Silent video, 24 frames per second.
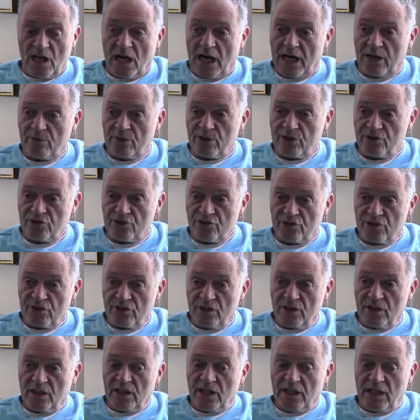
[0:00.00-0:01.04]
Irish
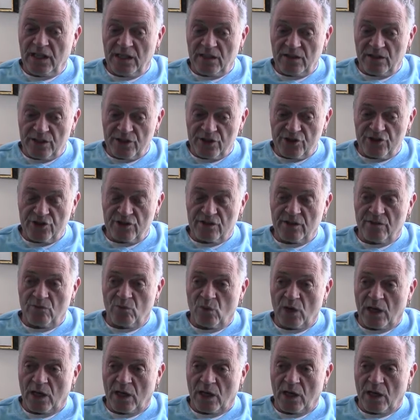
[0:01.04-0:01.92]
English and